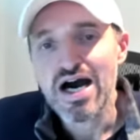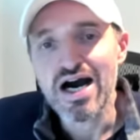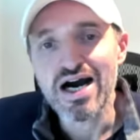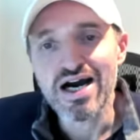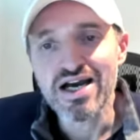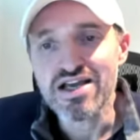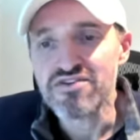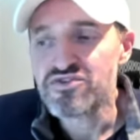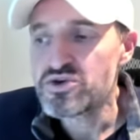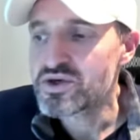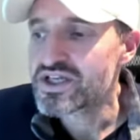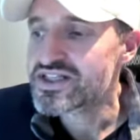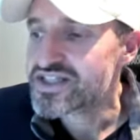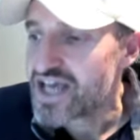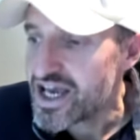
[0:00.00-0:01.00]
Uh, if you
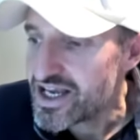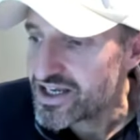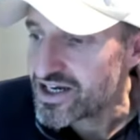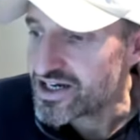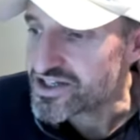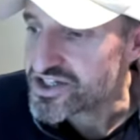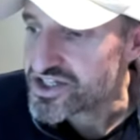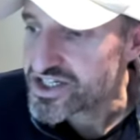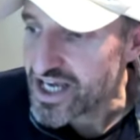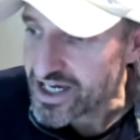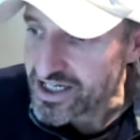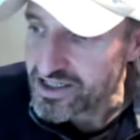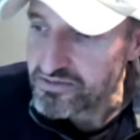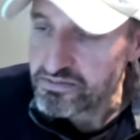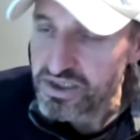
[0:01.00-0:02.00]
could take a
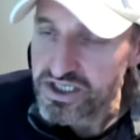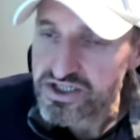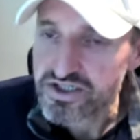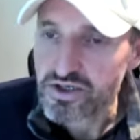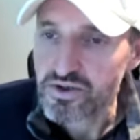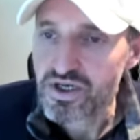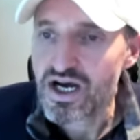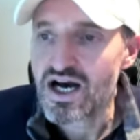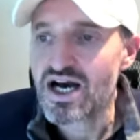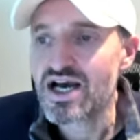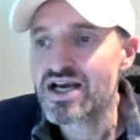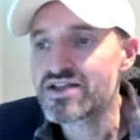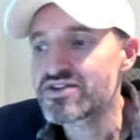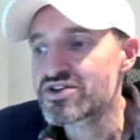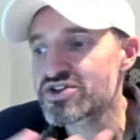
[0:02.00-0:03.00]
second and be so
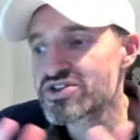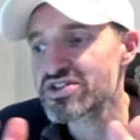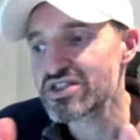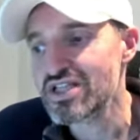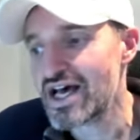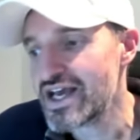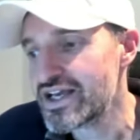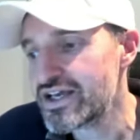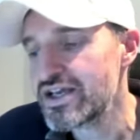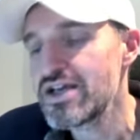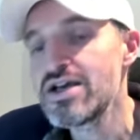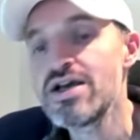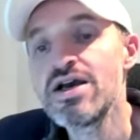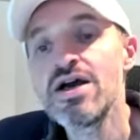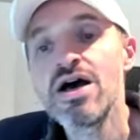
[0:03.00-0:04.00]
kind to just like,
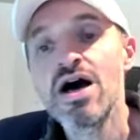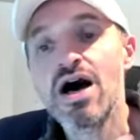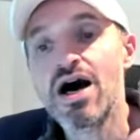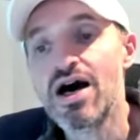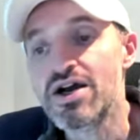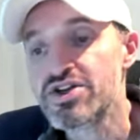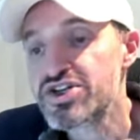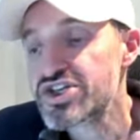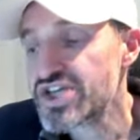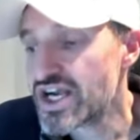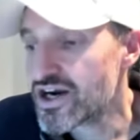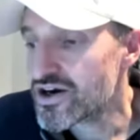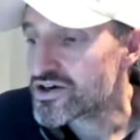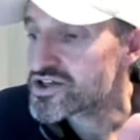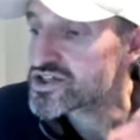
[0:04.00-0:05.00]
uh,
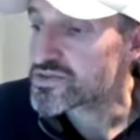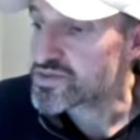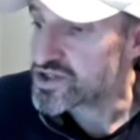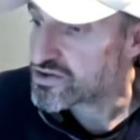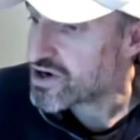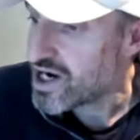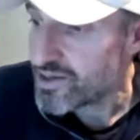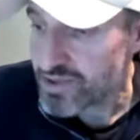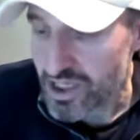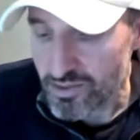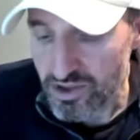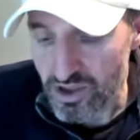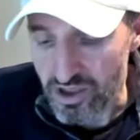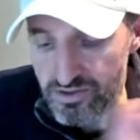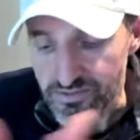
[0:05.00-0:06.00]
share, subscribe,
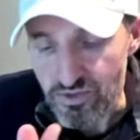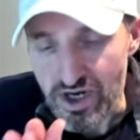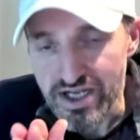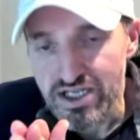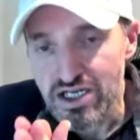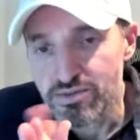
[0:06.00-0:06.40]
come along, right?